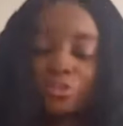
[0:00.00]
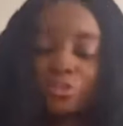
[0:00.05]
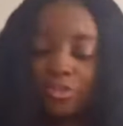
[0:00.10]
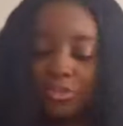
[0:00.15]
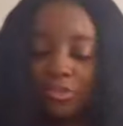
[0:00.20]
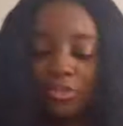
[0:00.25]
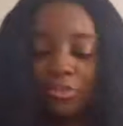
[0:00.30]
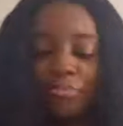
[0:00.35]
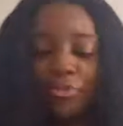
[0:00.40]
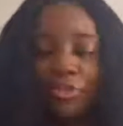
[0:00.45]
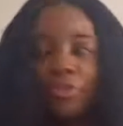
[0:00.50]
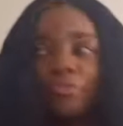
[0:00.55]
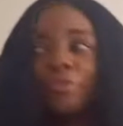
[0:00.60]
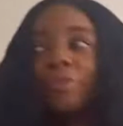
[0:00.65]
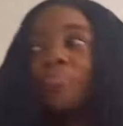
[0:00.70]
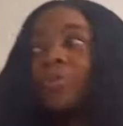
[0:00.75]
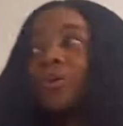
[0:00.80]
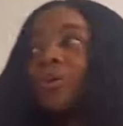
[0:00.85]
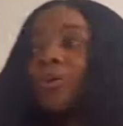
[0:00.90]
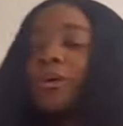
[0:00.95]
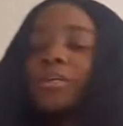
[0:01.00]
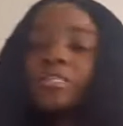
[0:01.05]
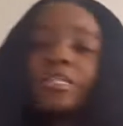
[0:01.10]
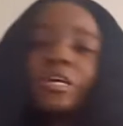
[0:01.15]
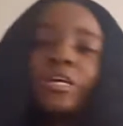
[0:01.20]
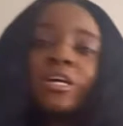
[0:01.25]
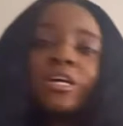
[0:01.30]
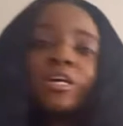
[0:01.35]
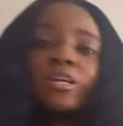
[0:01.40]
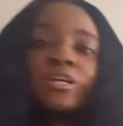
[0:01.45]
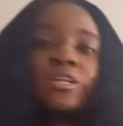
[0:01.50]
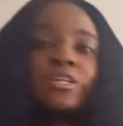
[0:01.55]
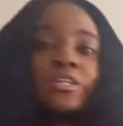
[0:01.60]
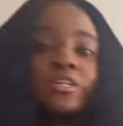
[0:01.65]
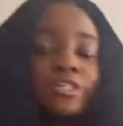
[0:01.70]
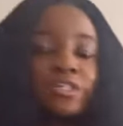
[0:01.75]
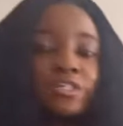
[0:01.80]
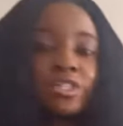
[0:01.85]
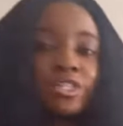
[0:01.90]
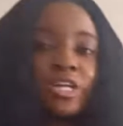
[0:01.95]
on just number 3 because
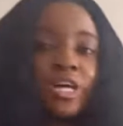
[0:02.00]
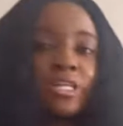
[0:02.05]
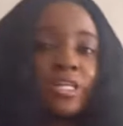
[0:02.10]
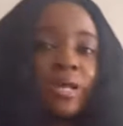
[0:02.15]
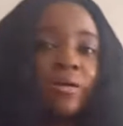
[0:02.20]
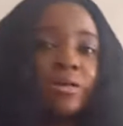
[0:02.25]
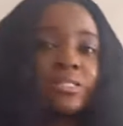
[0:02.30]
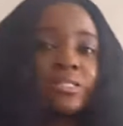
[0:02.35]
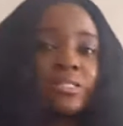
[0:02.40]
she can now